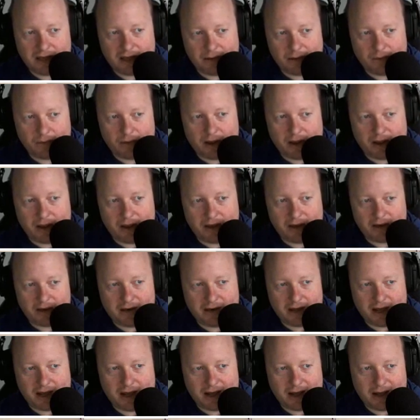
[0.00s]

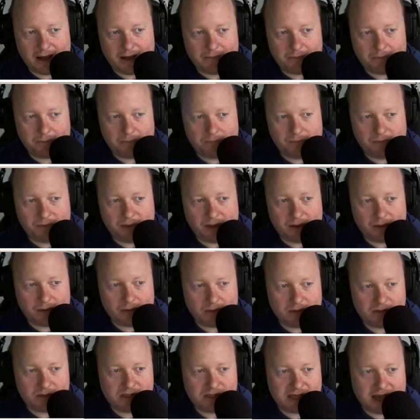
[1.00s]
and
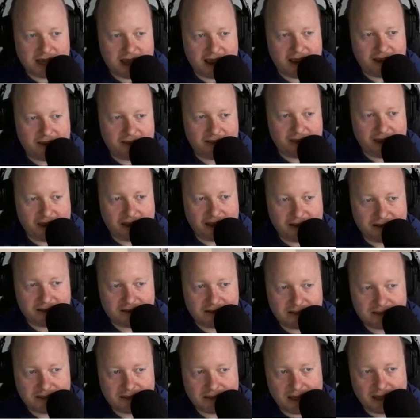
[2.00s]
saying
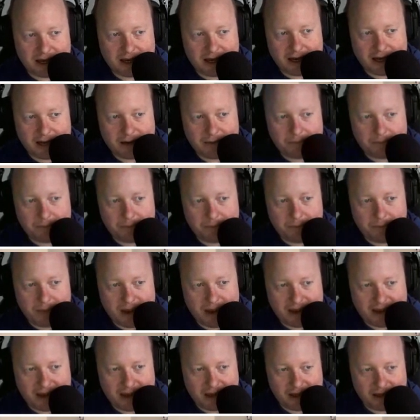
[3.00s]
things,
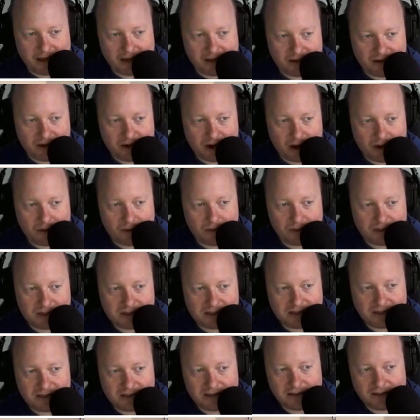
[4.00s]
making
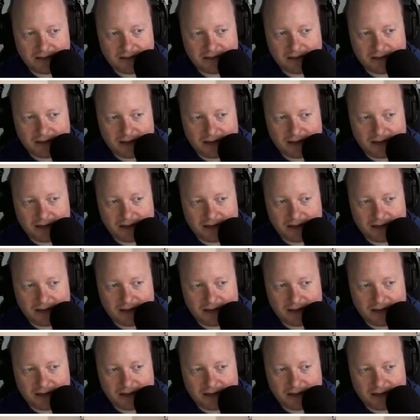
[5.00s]
notes,